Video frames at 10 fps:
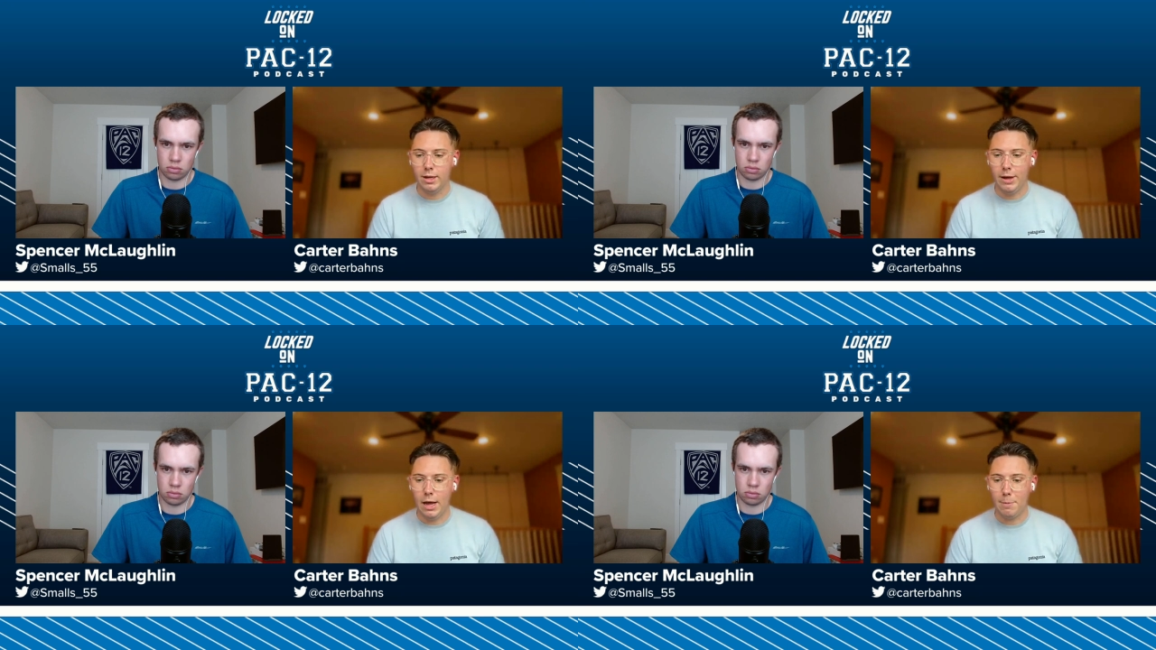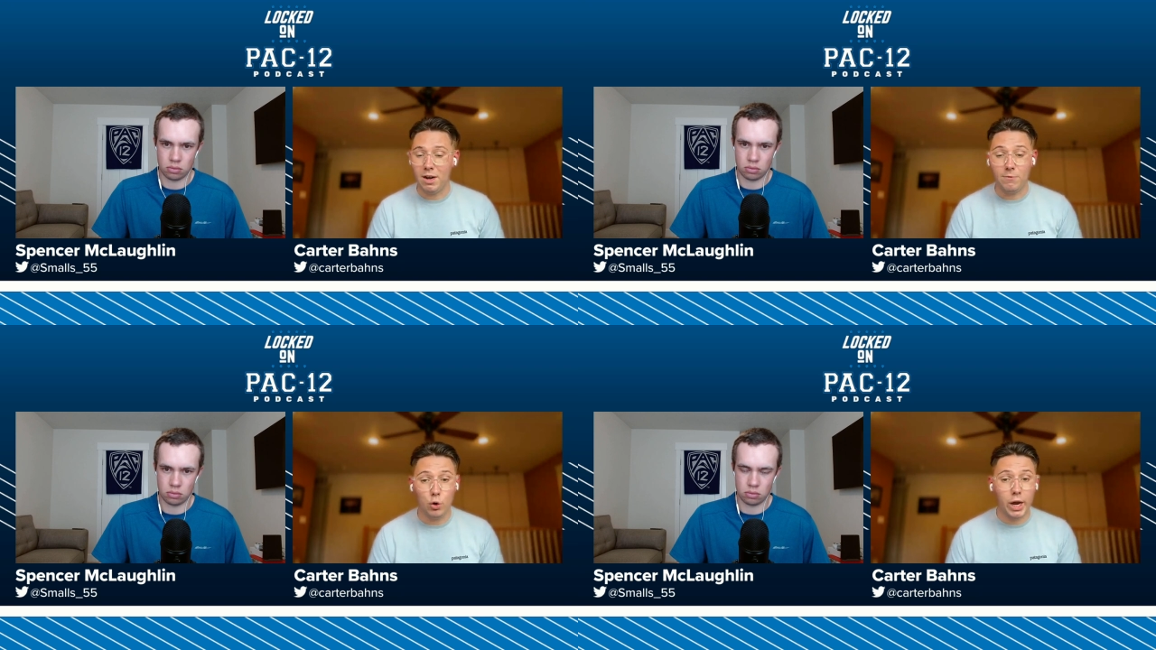Speaker 1: Um, and
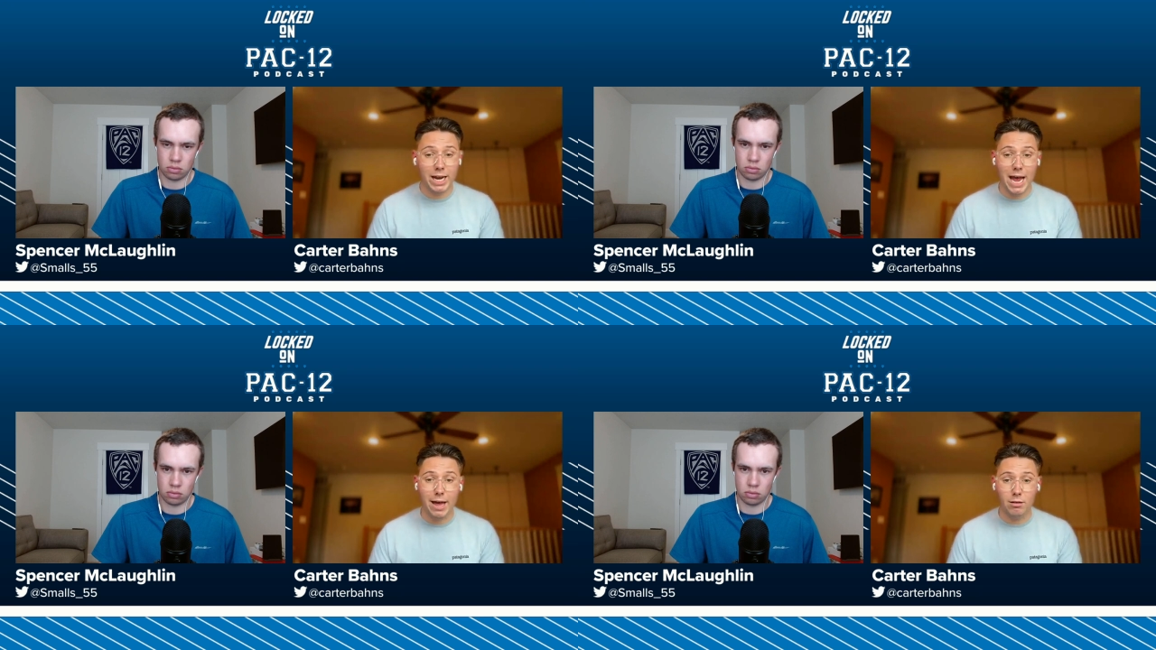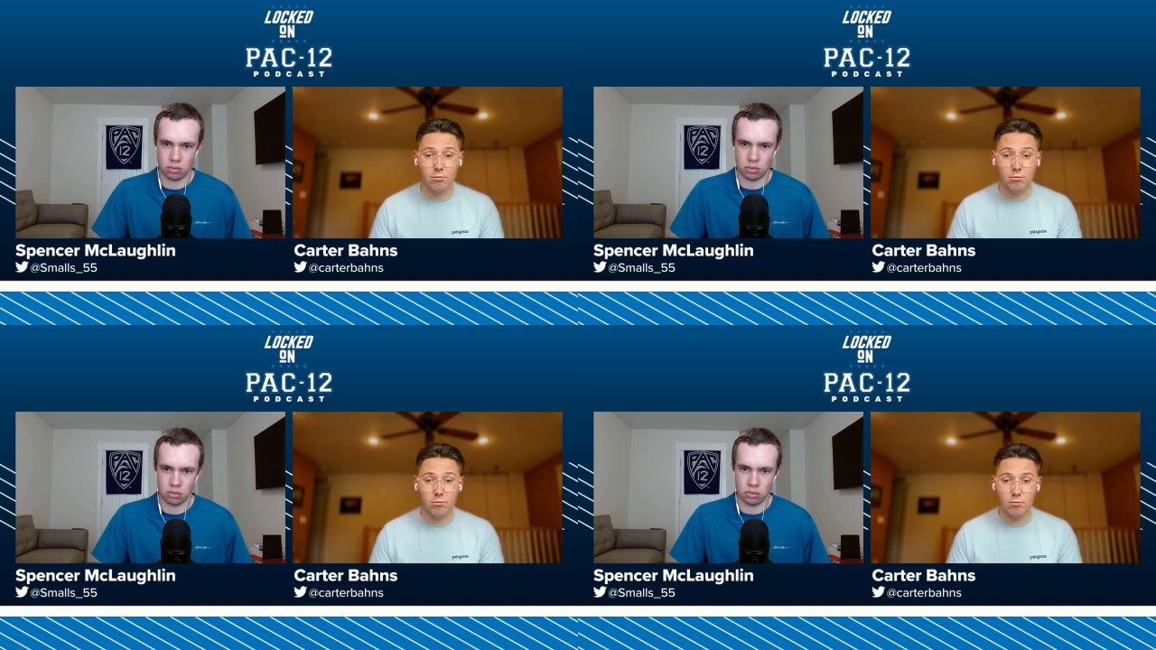if you could get
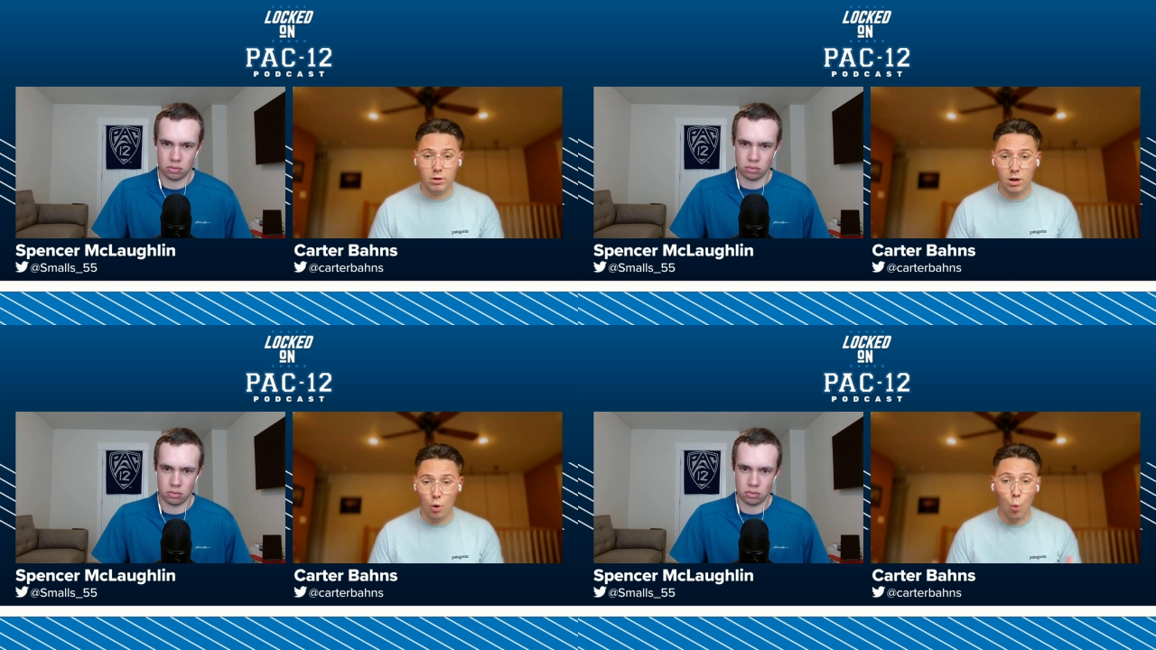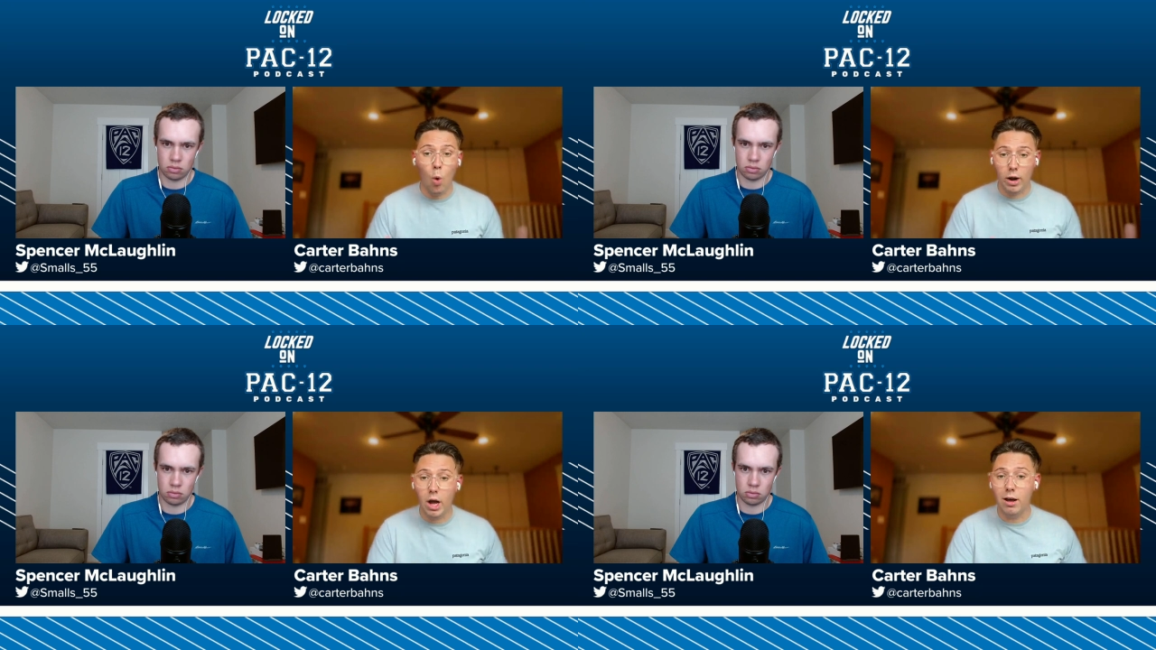you know,
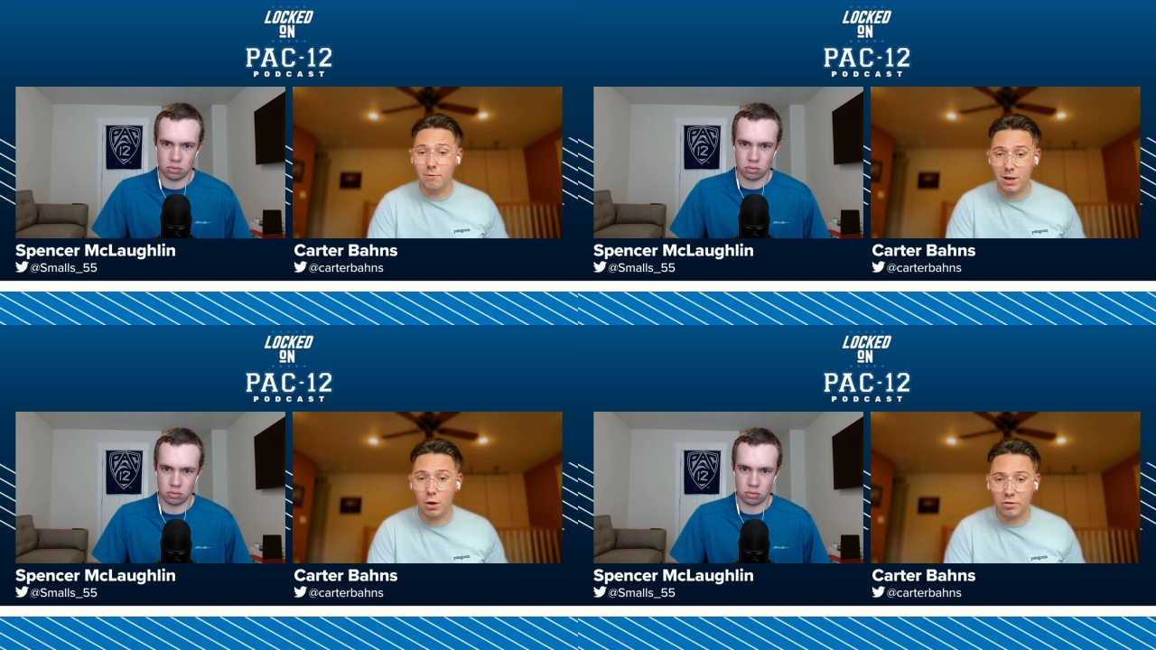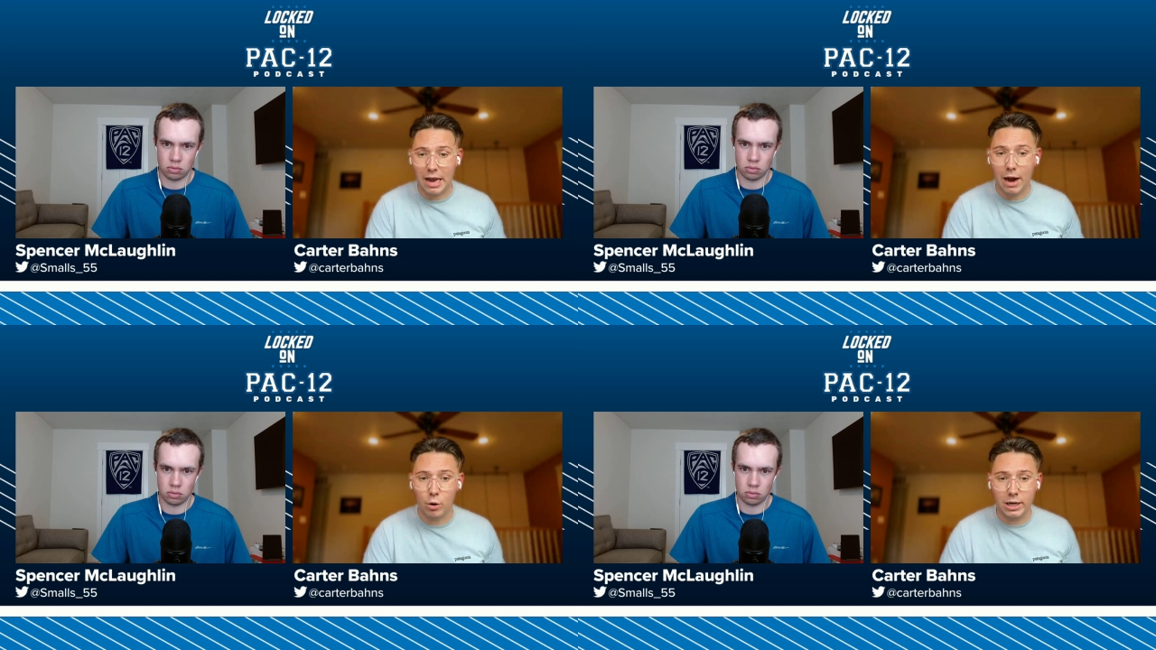one of Kelze
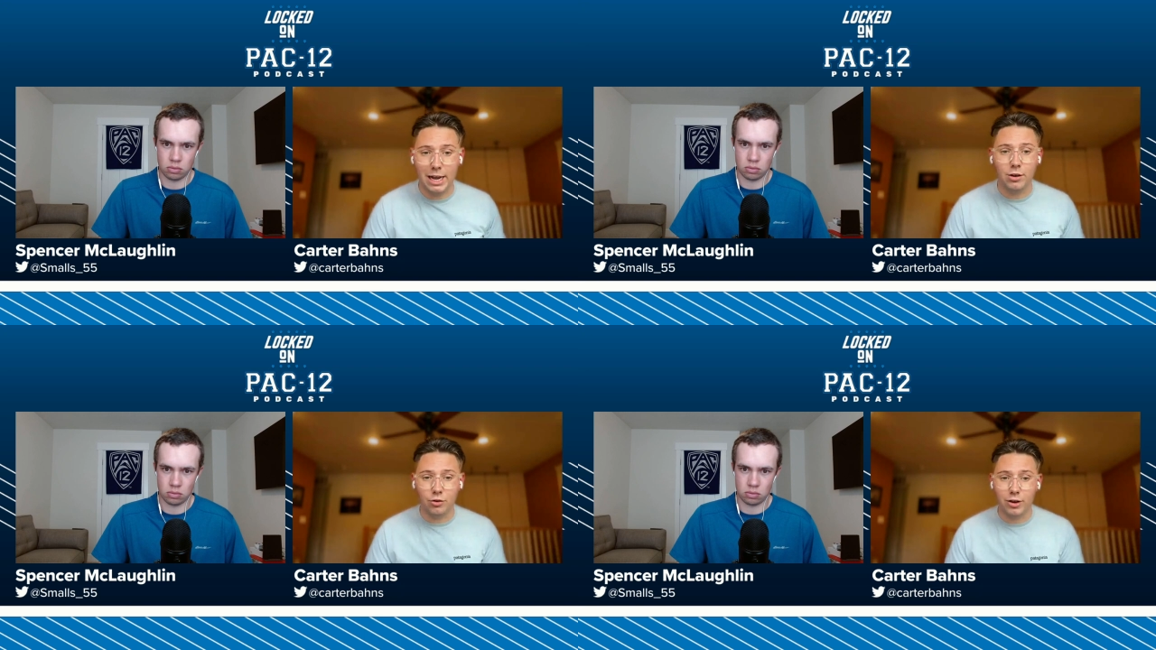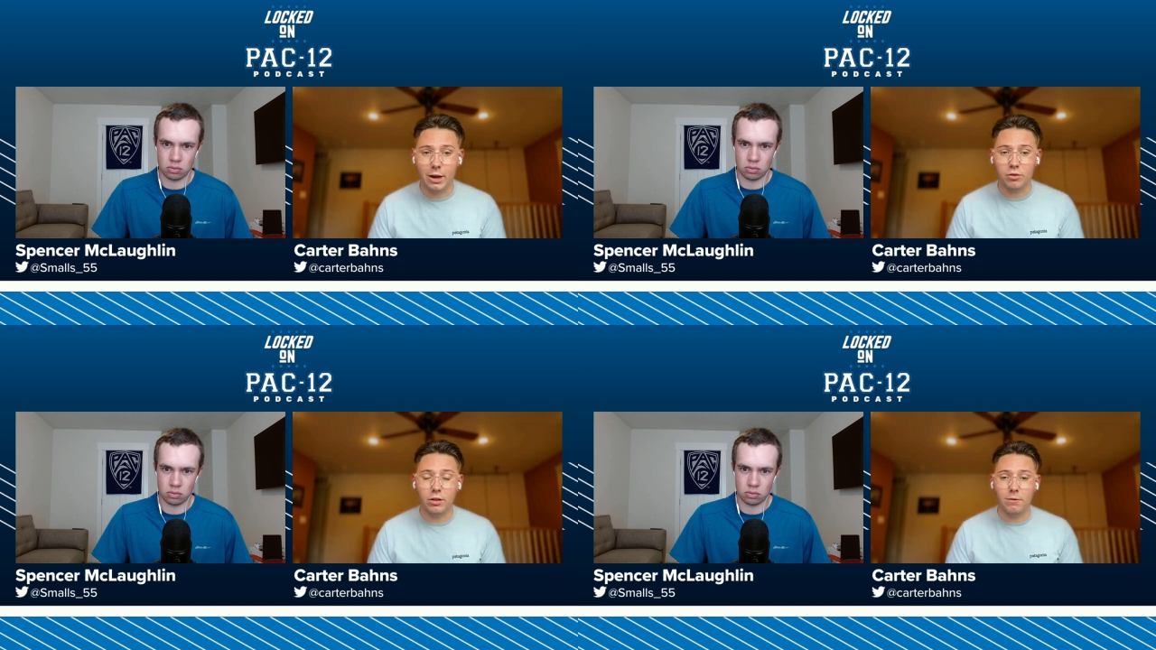Howard and Aidan
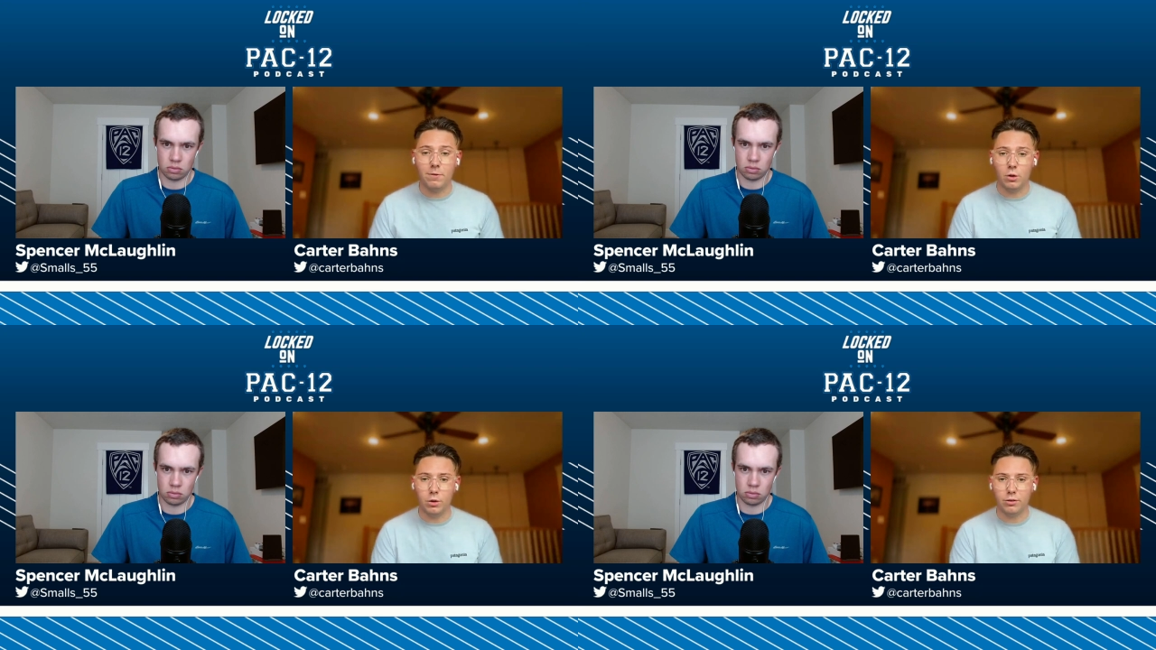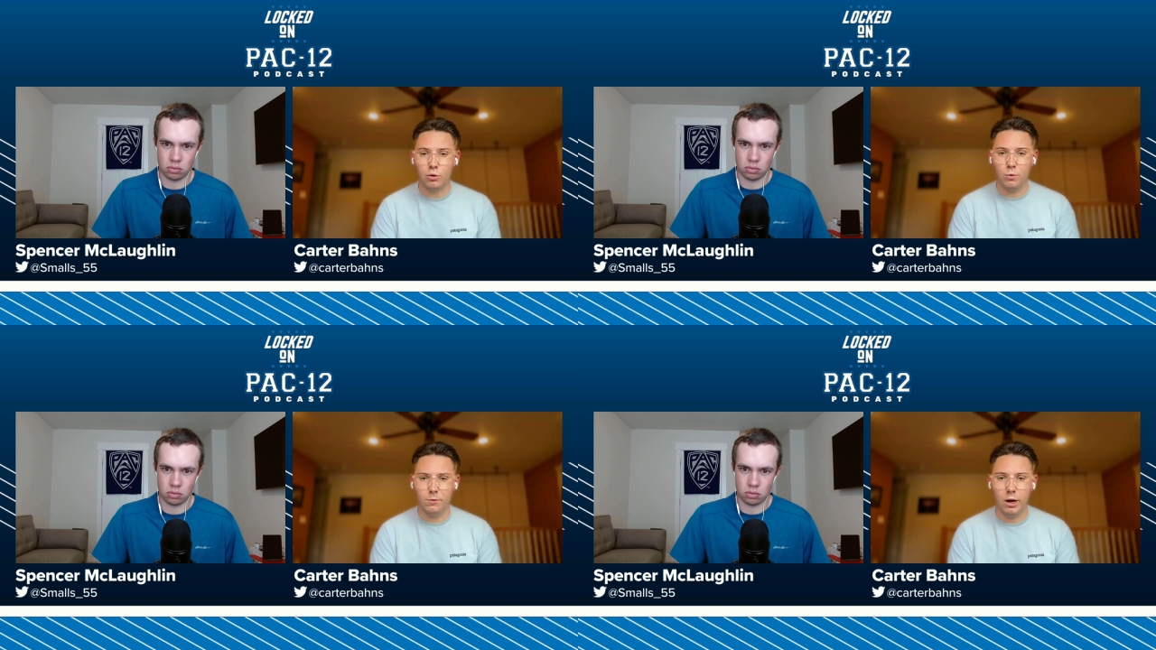Chiles on the field as
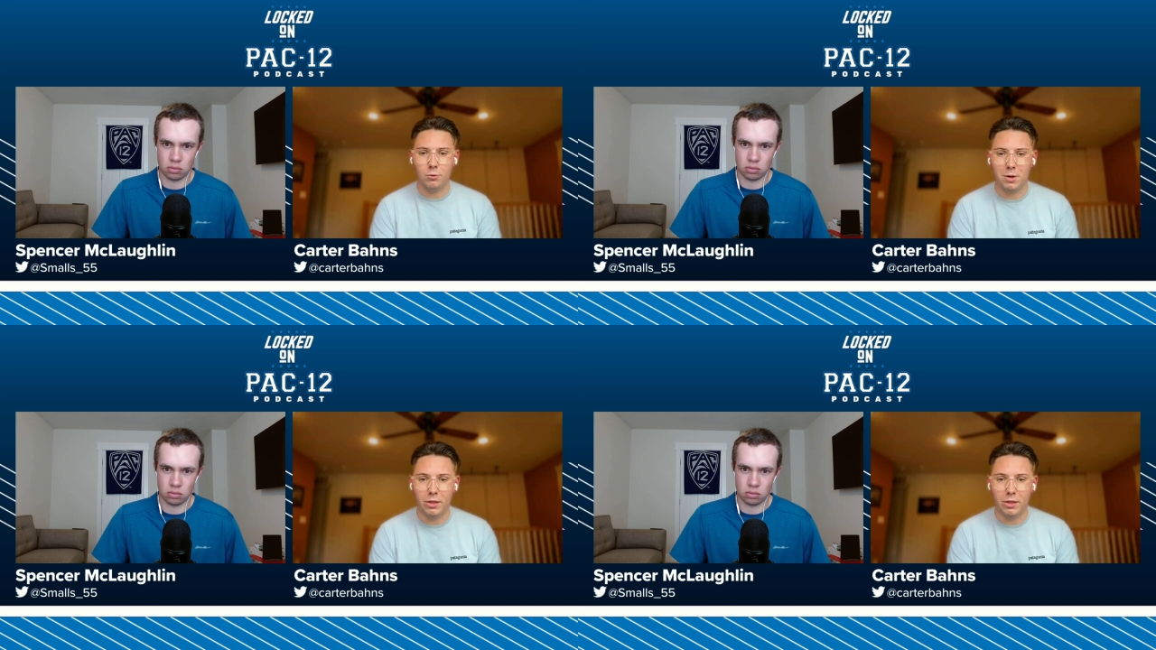true freshmen.